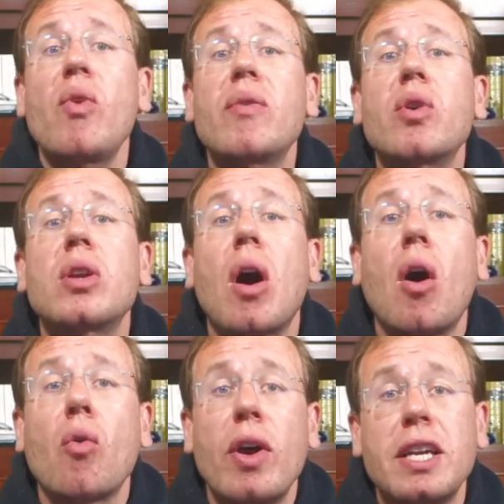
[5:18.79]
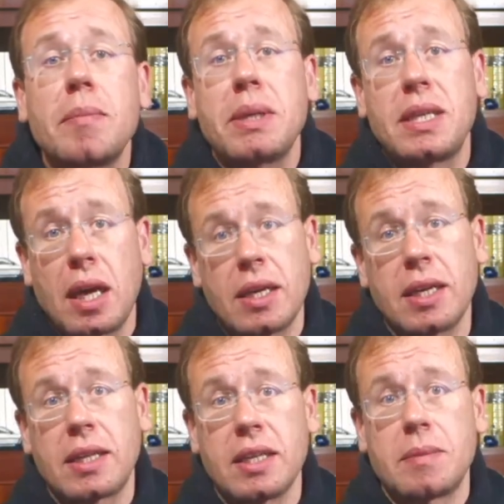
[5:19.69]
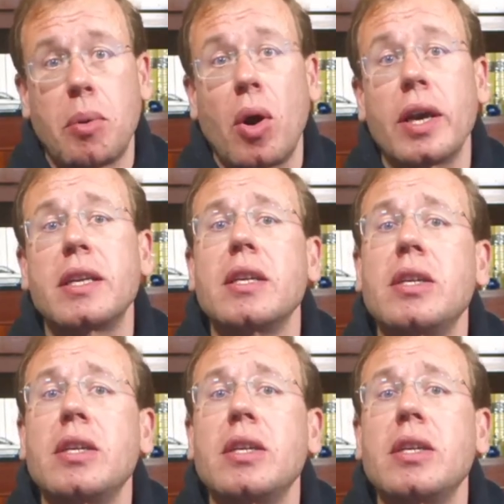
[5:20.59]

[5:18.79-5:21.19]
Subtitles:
we would already be done at this point